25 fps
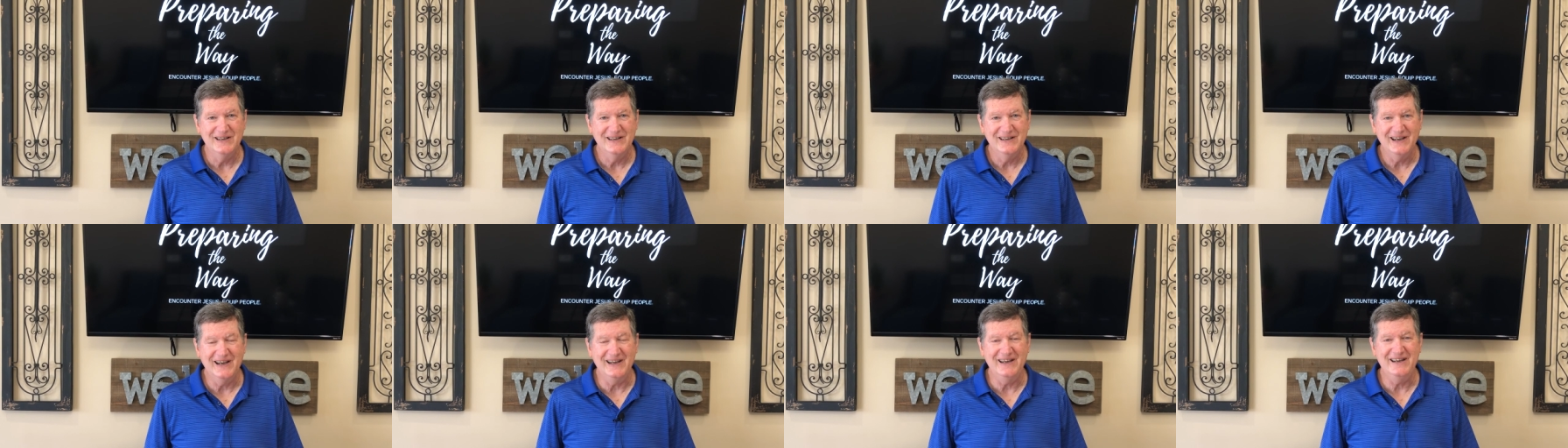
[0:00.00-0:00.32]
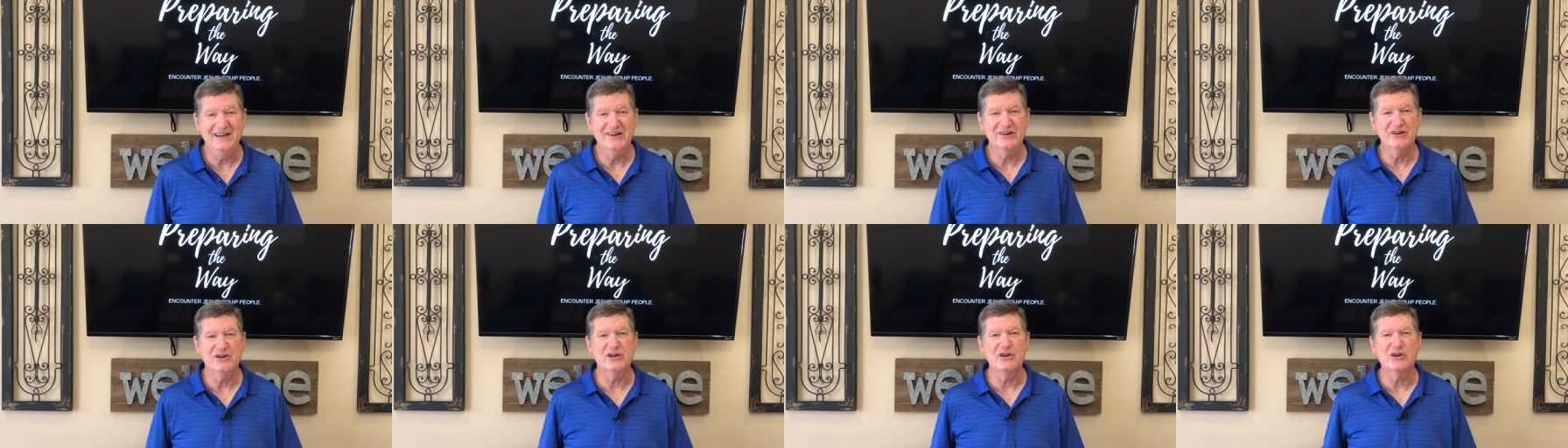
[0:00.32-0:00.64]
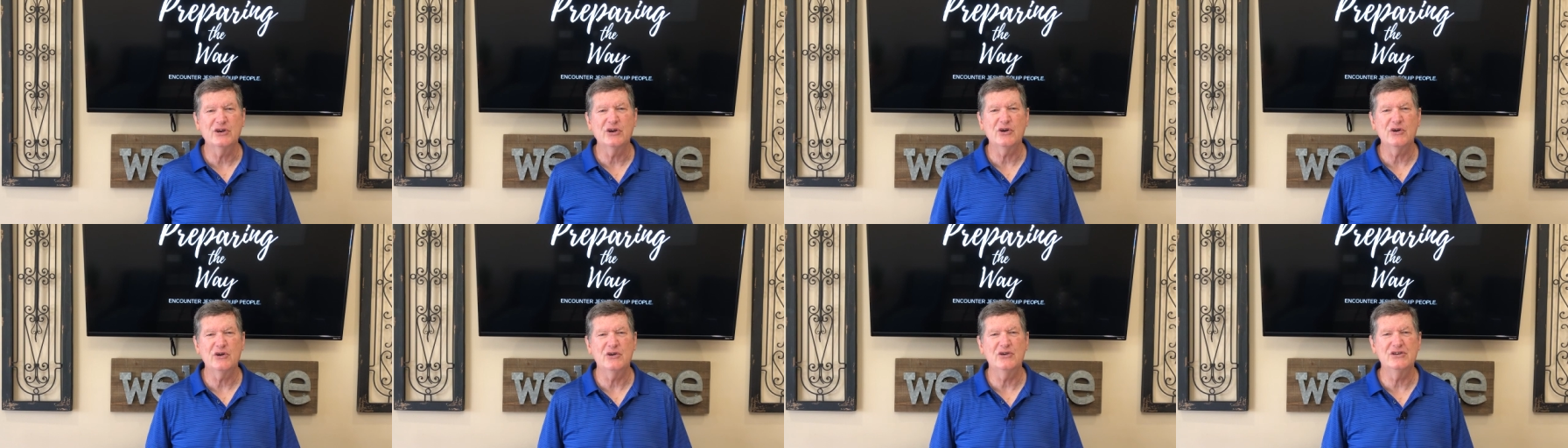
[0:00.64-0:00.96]
I hear
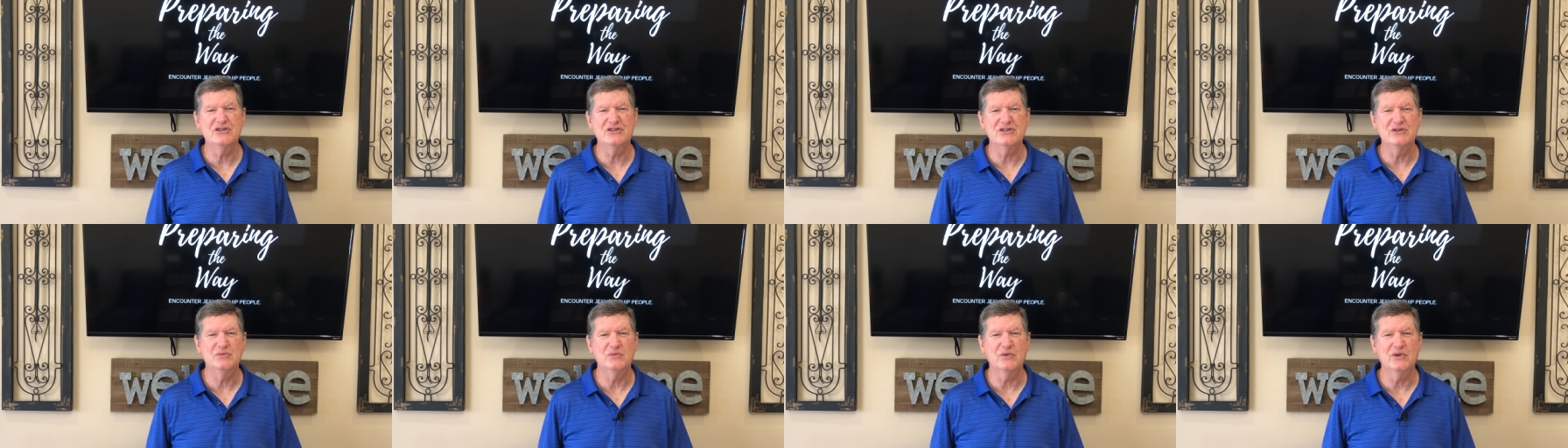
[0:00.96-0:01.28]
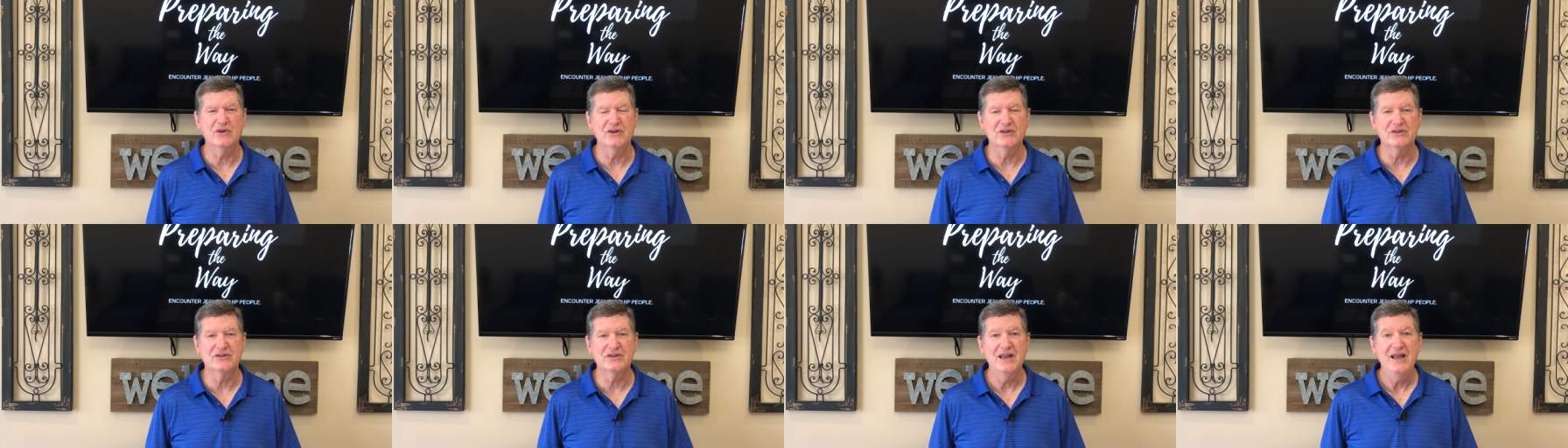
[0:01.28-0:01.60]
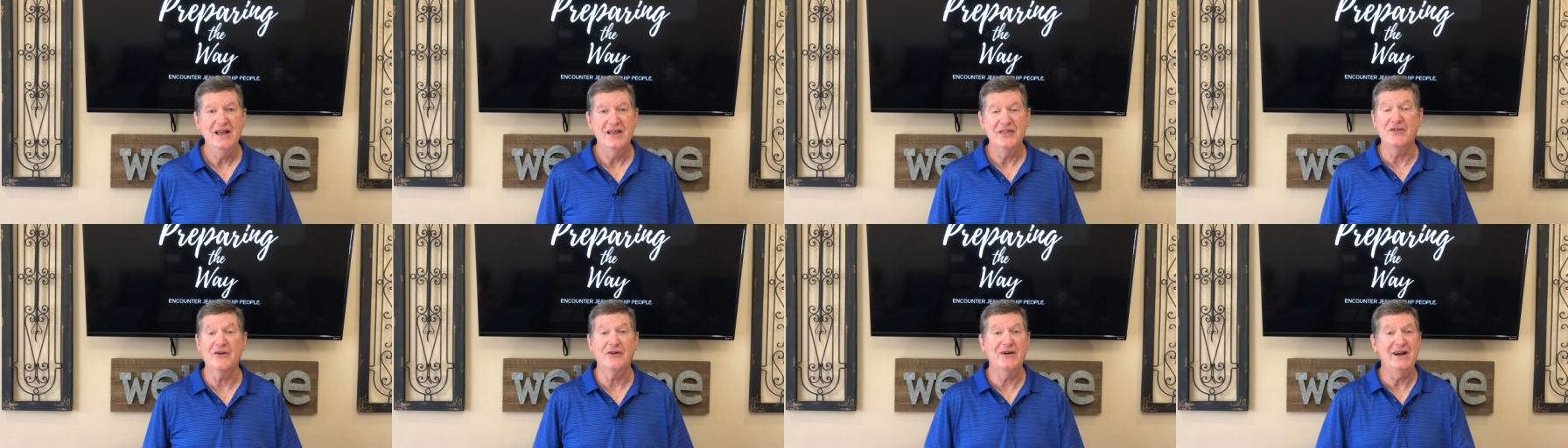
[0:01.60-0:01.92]
encouraging words.
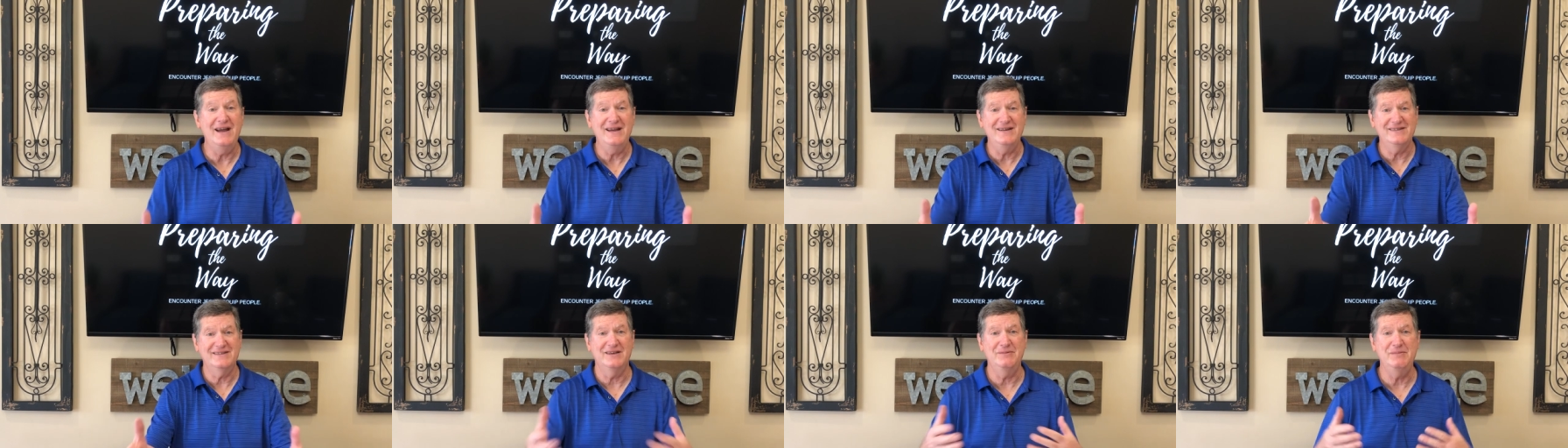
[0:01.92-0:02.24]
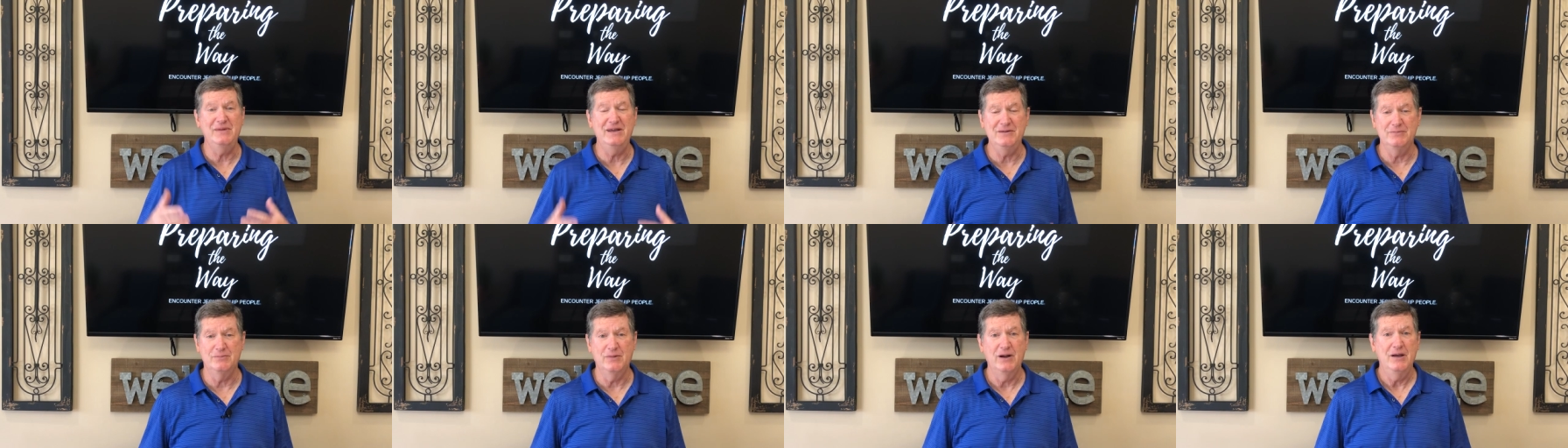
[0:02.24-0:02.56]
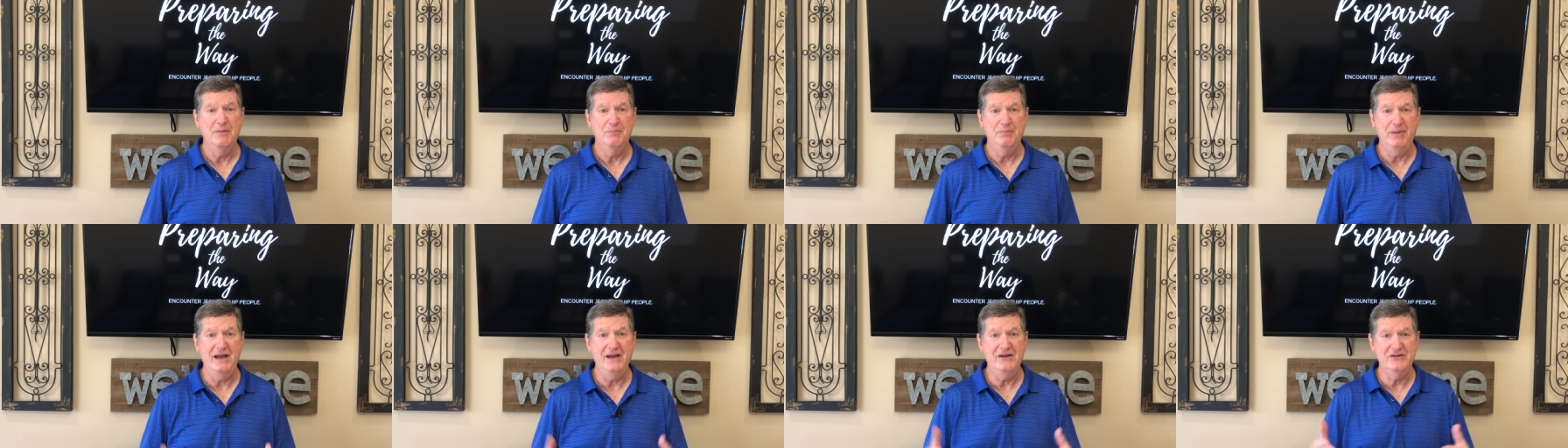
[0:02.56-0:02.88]
They're asking me,
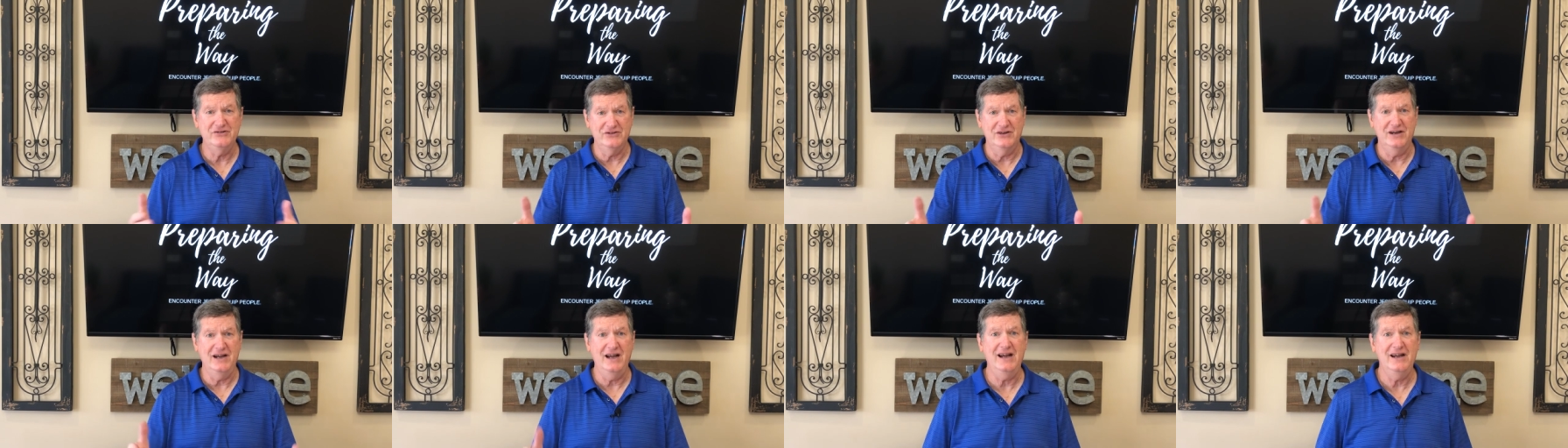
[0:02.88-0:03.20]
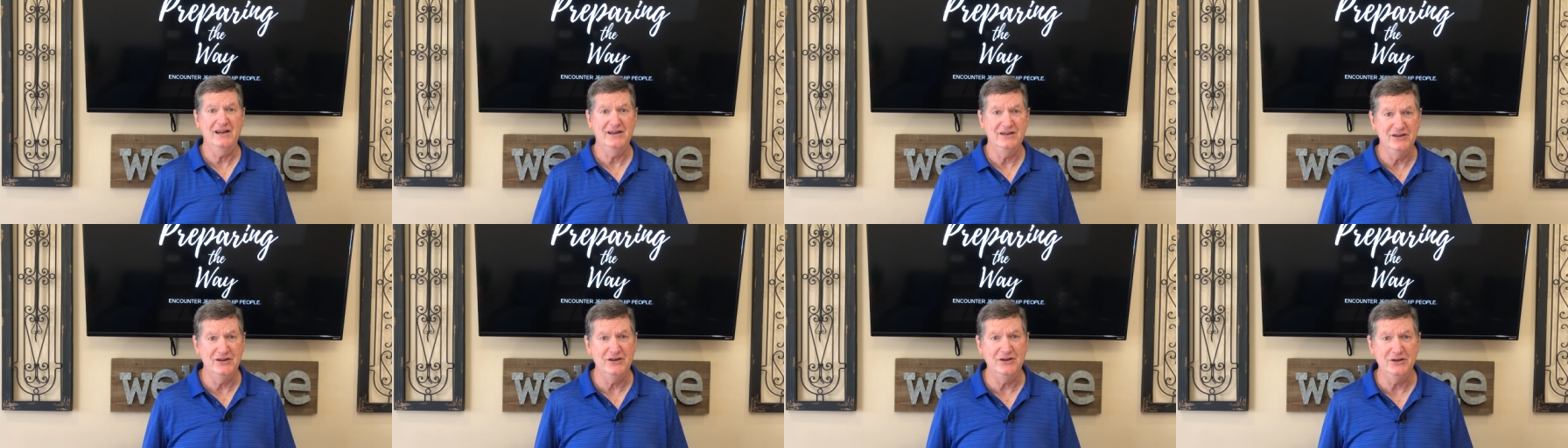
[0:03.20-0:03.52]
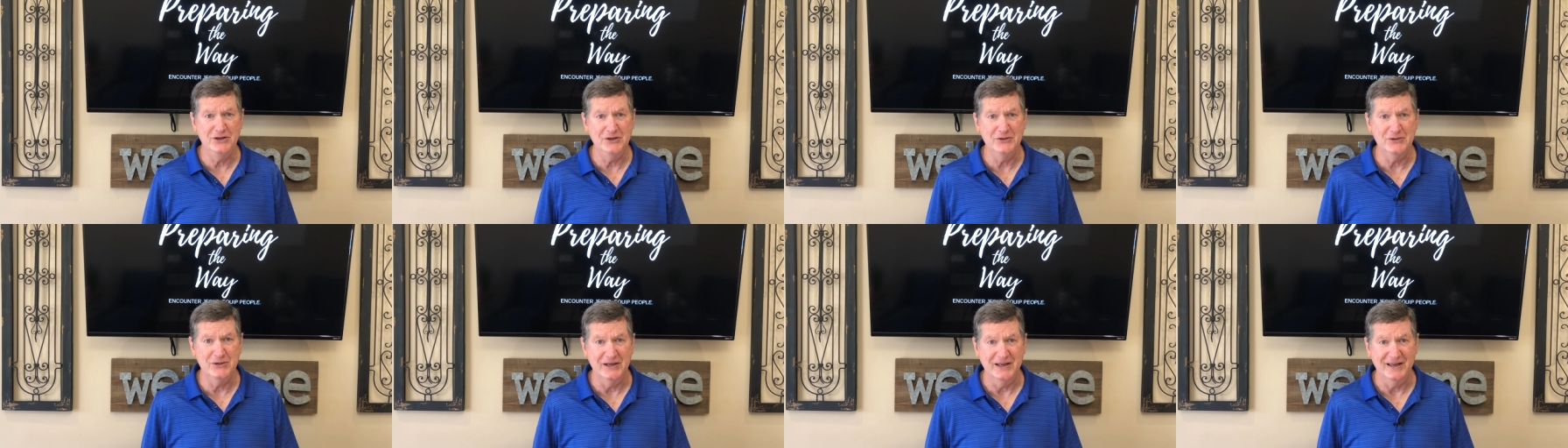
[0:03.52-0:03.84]
Pastor, how are you
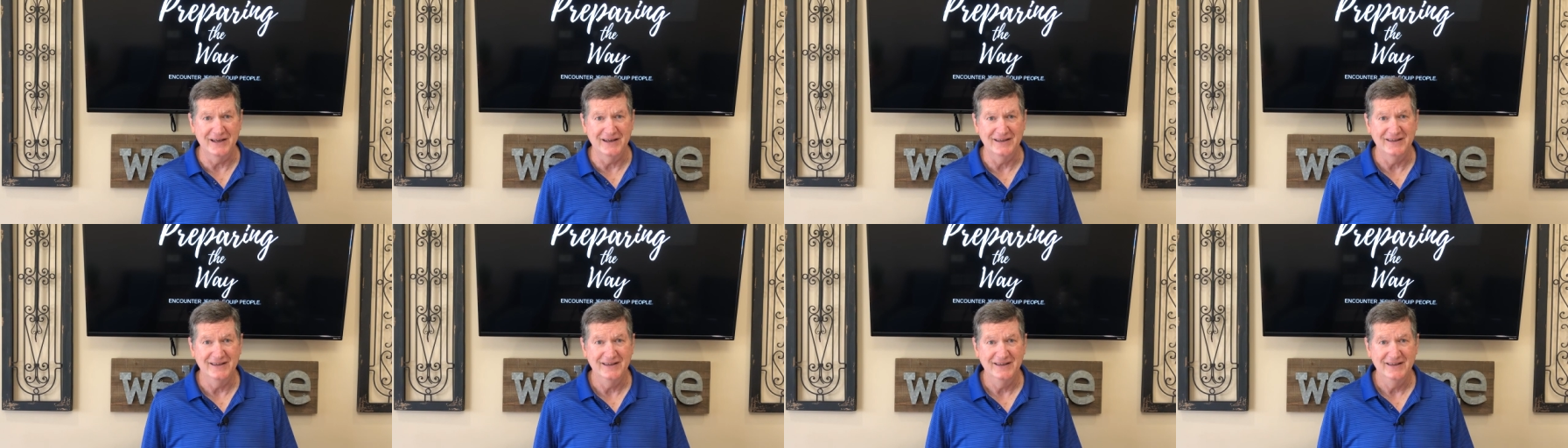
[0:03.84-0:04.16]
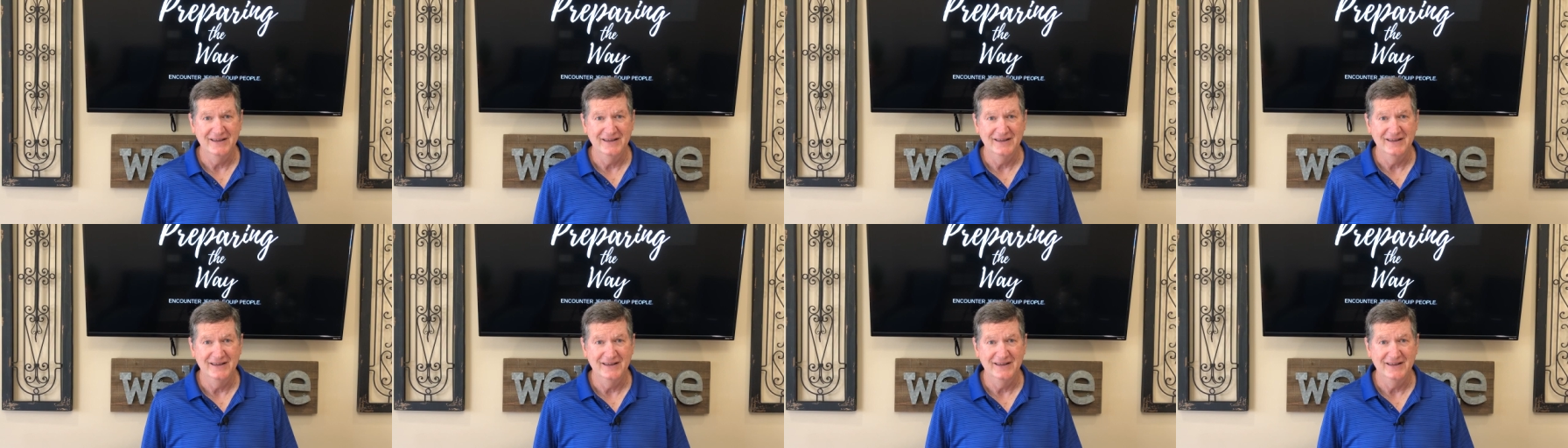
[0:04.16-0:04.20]
doing?